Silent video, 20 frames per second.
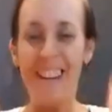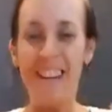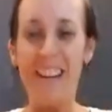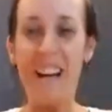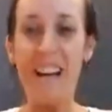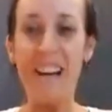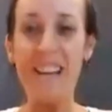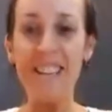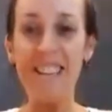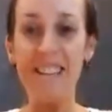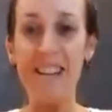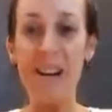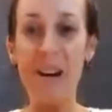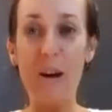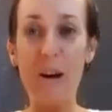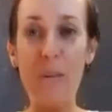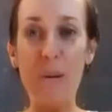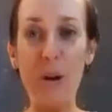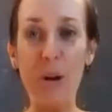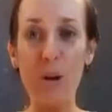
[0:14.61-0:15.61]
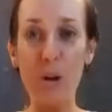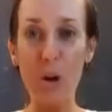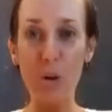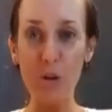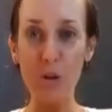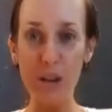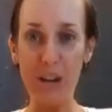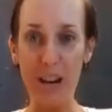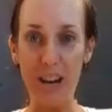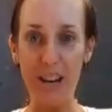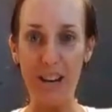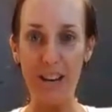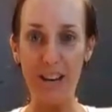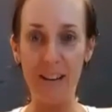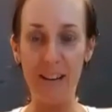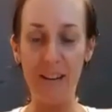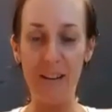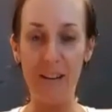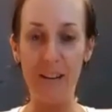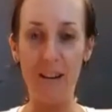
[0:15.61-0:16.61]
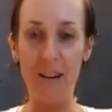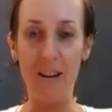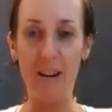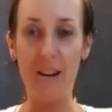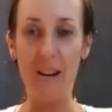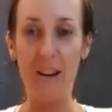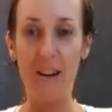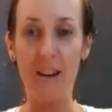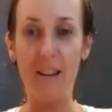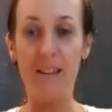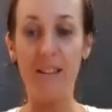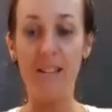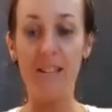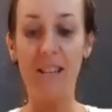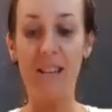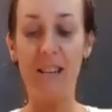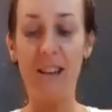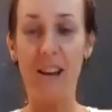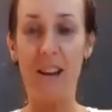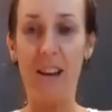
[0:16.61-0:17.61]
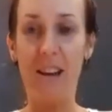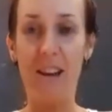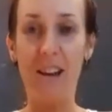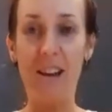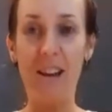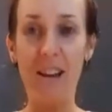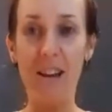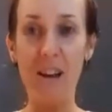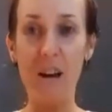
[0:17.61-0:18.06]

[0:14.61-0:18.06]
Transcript: guys, Coach Katie here again today.